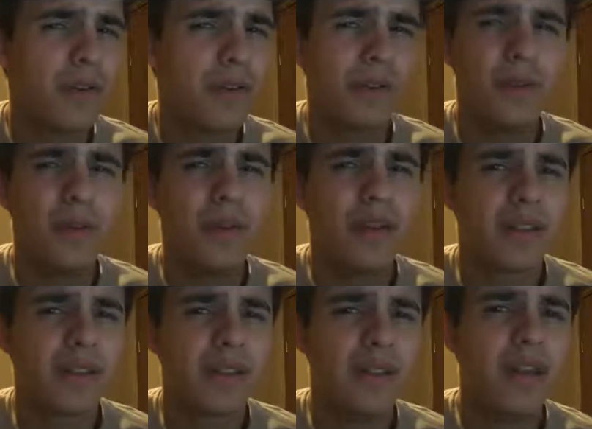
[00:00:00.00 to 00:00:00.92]
first like 2
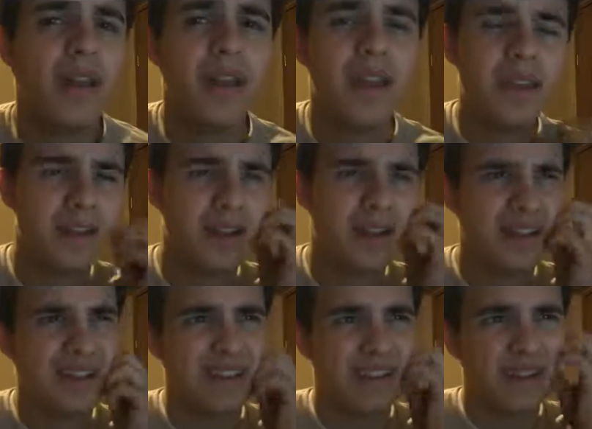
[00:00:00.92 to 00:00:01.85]
disc, it's
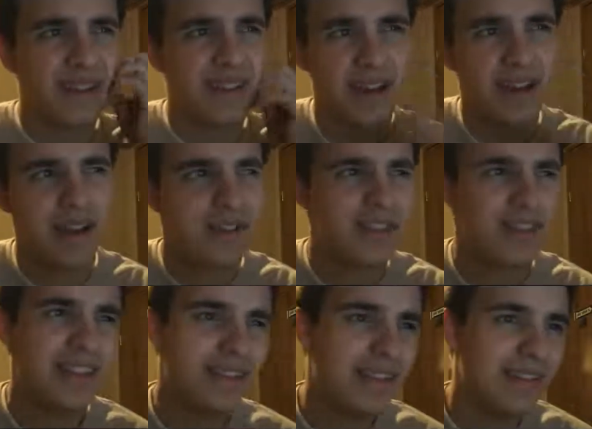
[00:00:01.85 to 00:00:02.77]
kind of
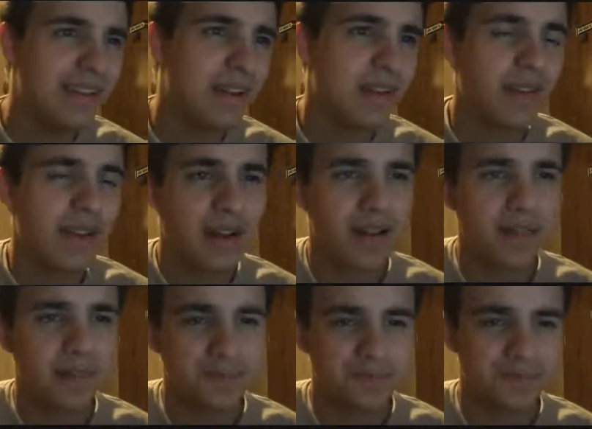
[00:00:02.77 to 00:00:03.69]
cheesy, and it's kind
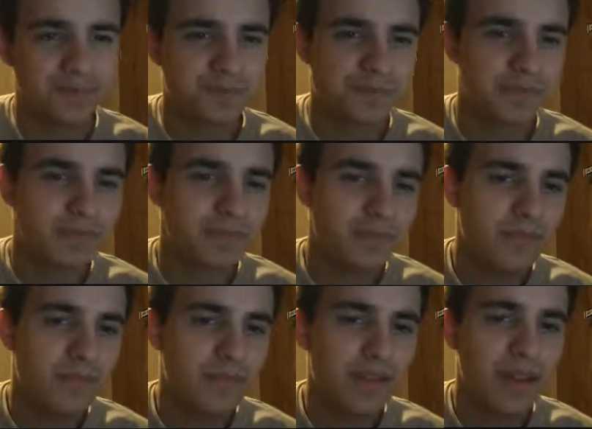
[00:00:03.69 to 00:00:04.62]
of,
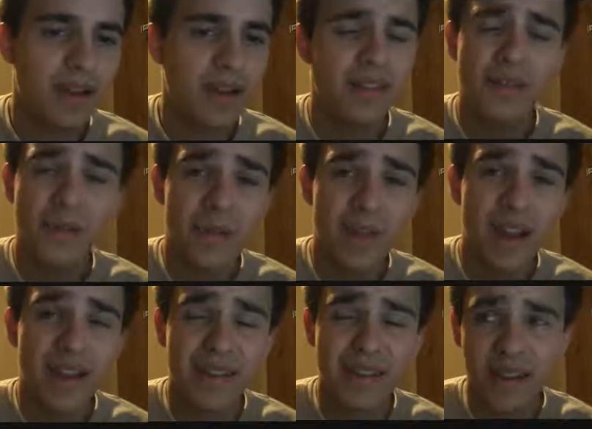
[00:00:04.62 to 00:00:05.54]
I guess you
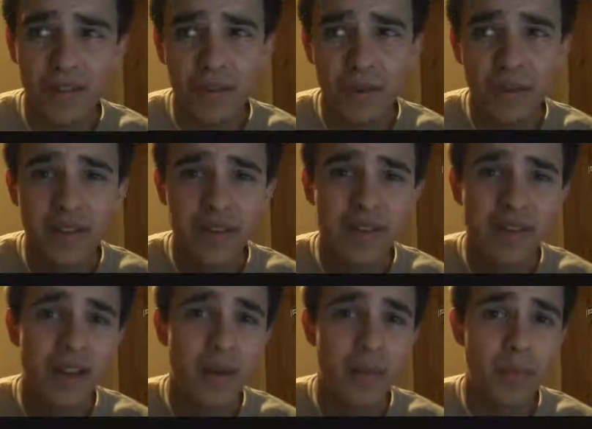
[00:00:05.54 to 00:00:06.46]
can
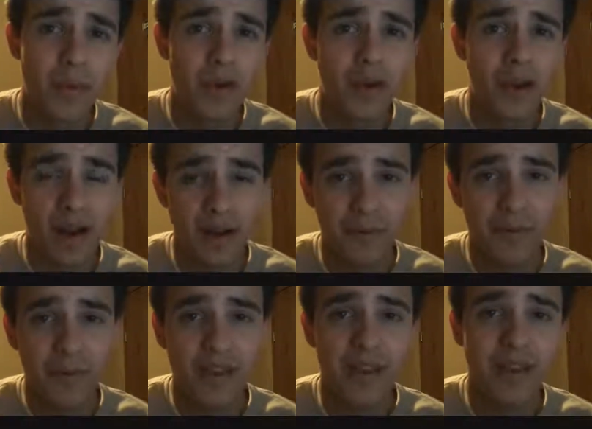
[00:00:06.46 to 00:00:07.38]
say it's kind of boring. I
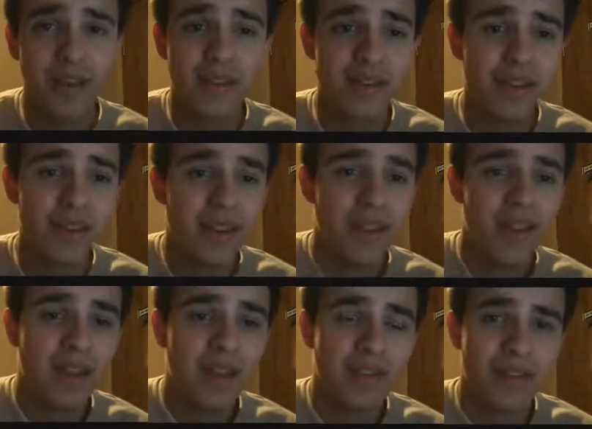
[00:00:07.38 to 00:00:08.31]
don't think it is.
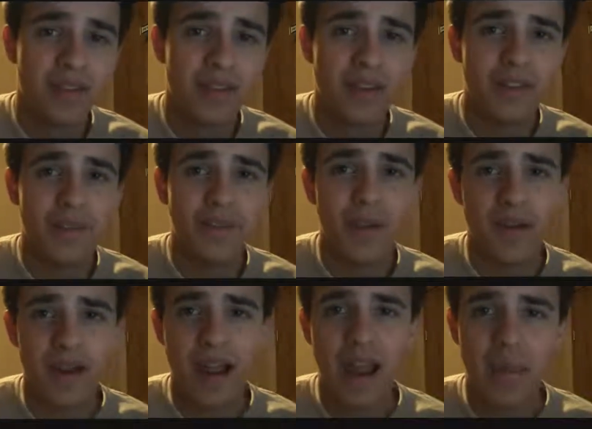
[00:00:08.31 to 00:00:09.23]
It's a
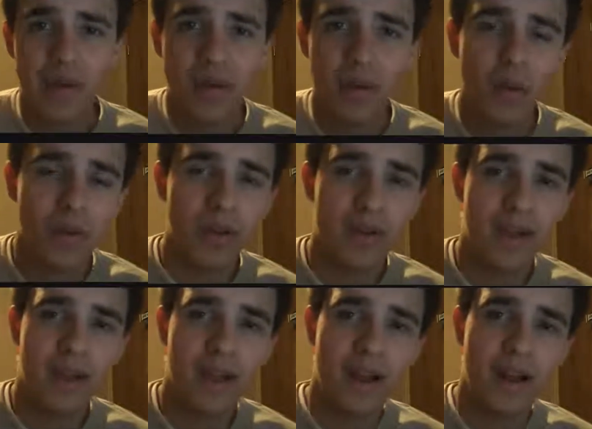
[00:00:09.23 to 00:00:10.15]
very
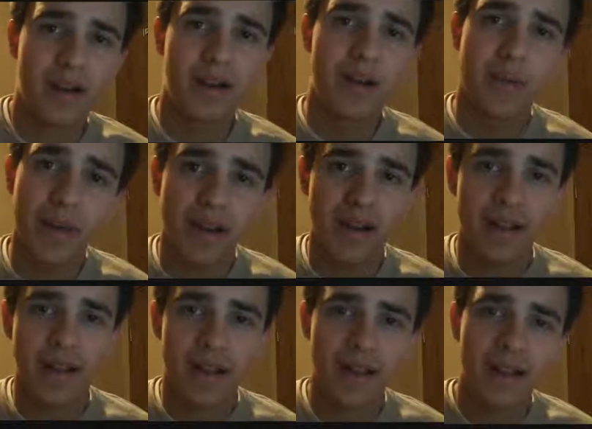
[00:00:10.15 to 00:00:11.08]
happy-go-lucky kind of
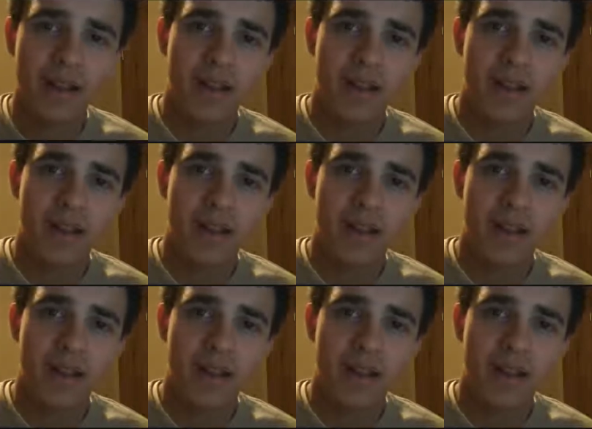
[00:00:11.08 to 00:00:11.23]
comedic